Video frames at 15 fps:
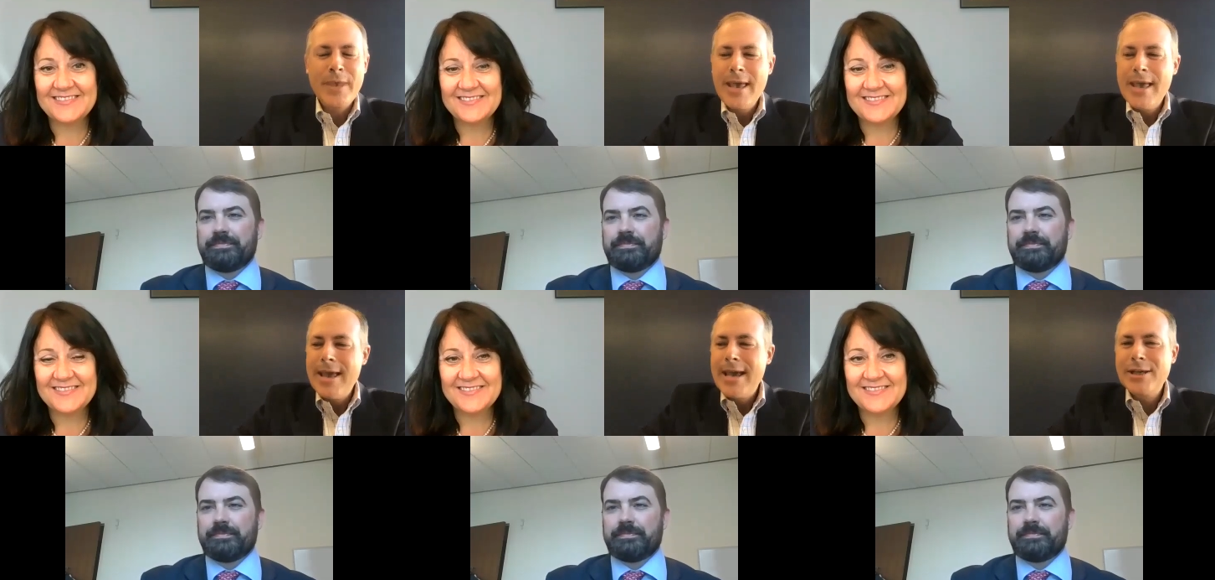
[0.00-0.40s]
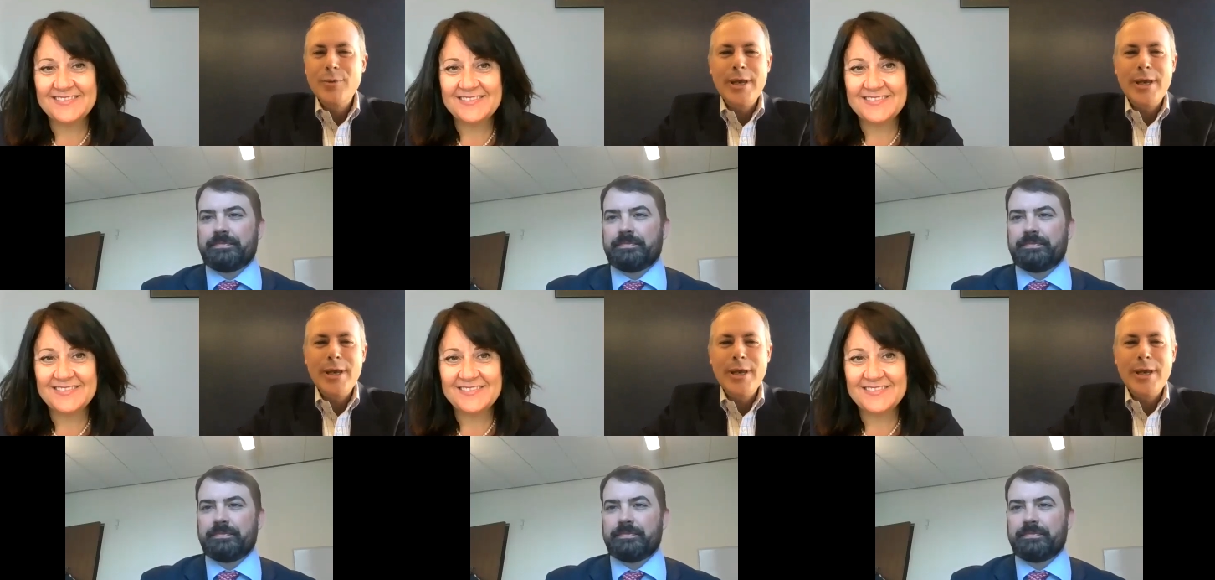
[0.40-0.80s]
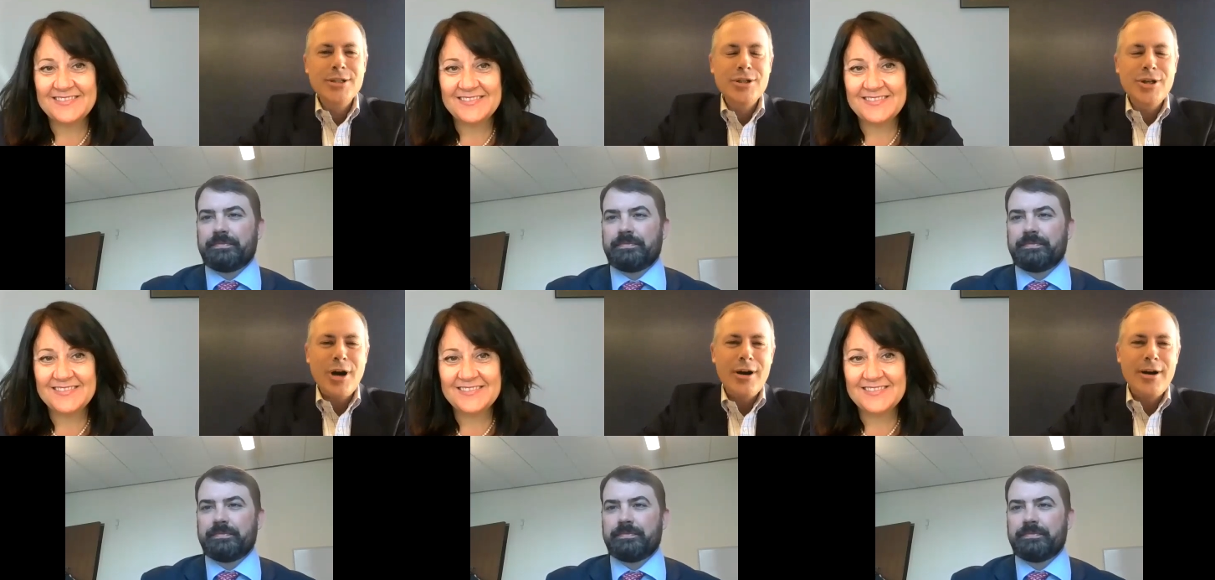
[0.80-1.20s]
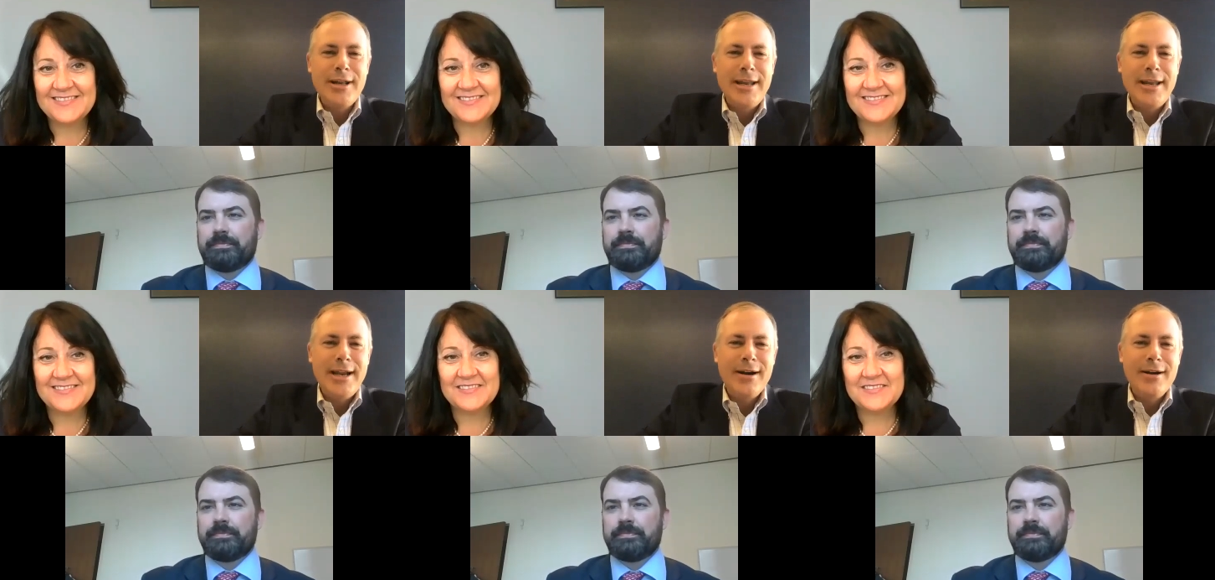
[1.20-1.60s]
Speaker 1: As we get
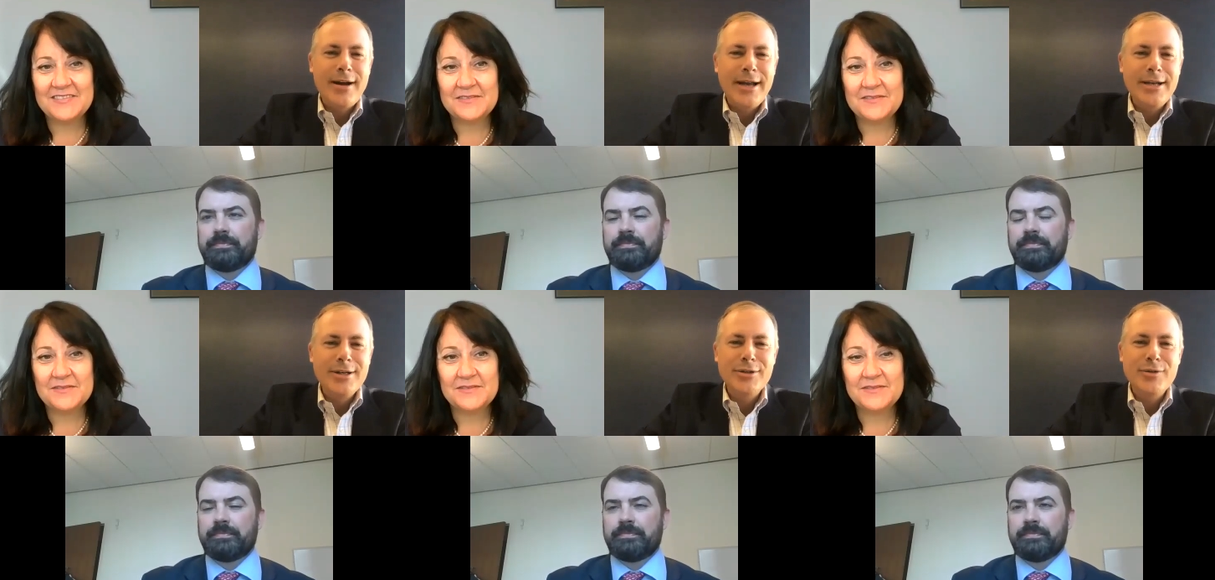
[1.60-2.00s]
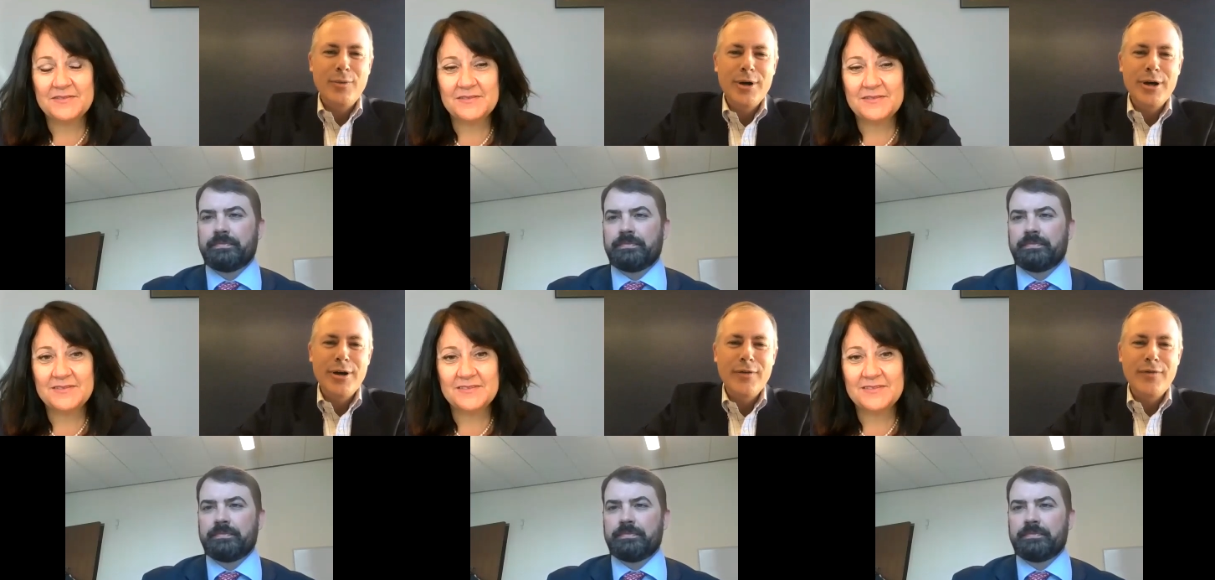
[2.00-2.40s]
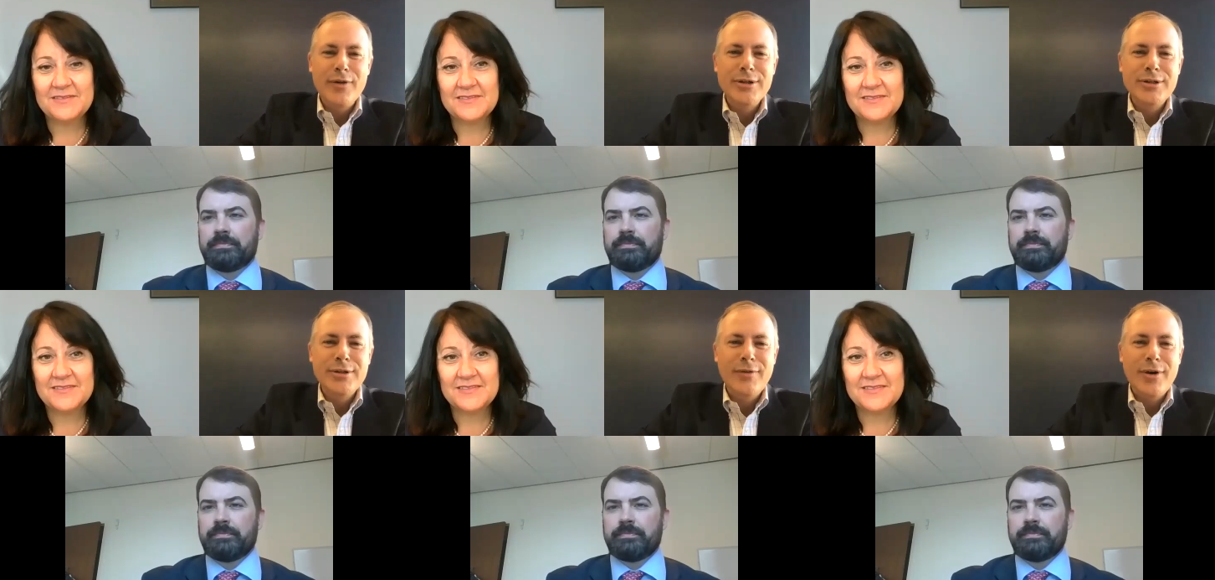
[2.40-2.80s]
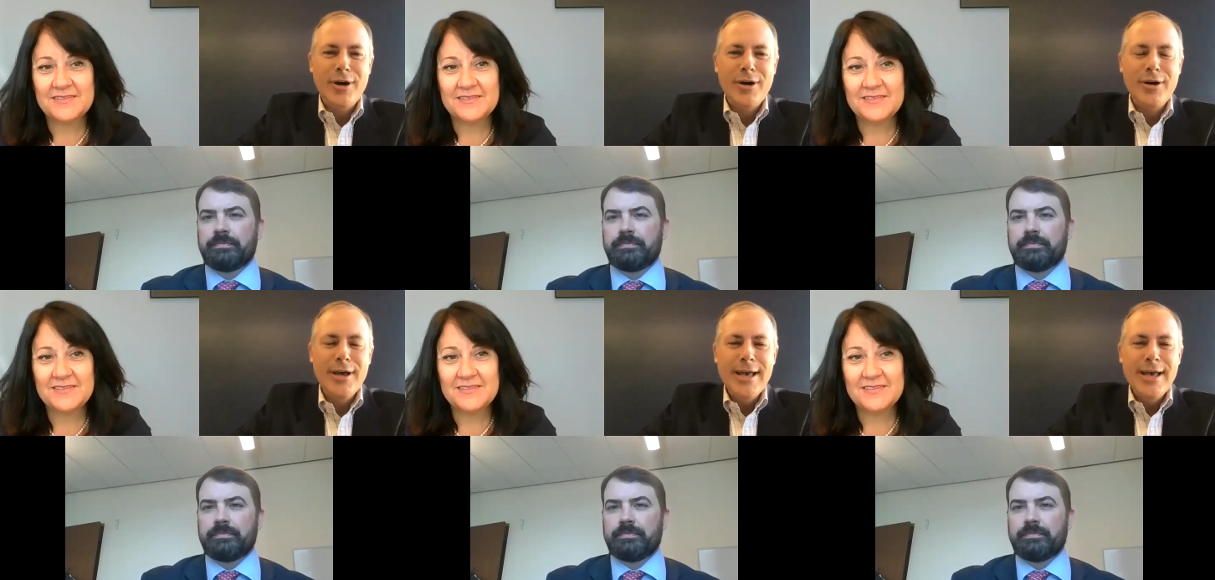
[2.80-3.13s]
started here, I just wanted to first of all